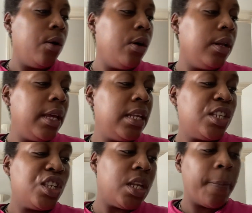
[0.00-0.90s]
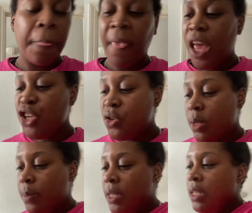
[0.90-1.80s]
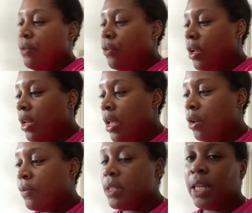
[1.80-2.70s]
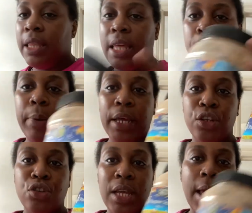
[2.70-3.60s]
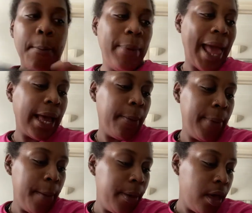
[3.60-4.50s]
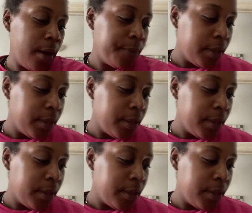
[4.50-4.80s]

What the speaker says: on it, just to do something different, and obviously the obligatory black pepper.